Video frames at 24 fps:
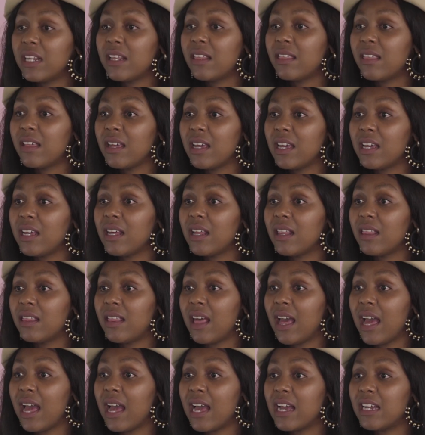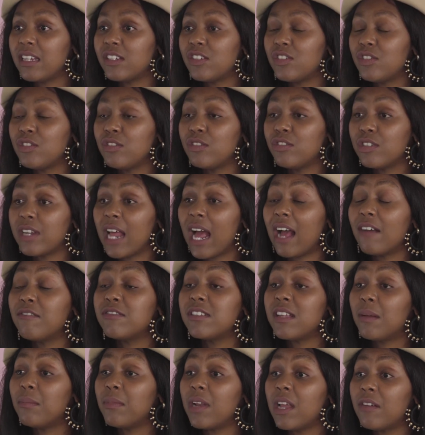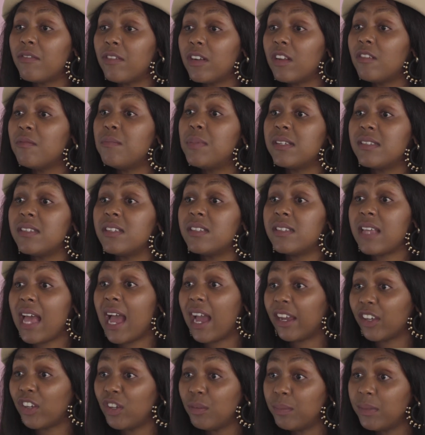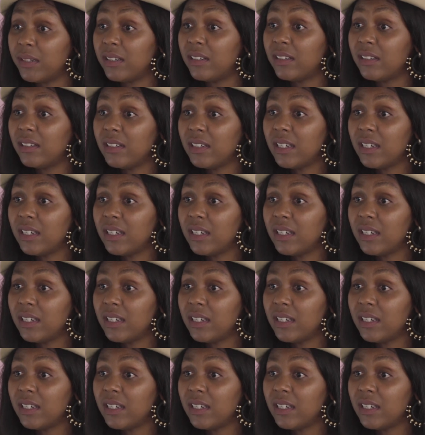think that you should have some level of business acumen